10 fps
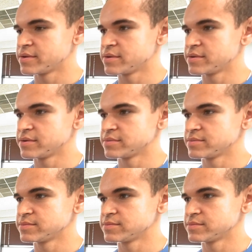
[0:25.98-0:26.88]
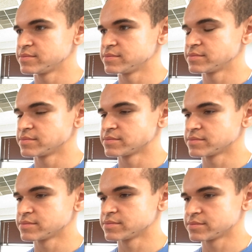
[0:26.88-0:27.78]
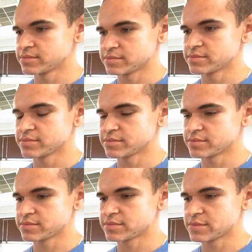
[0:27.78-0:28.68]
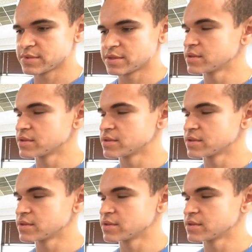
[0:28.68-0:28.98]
This person isn't speaking.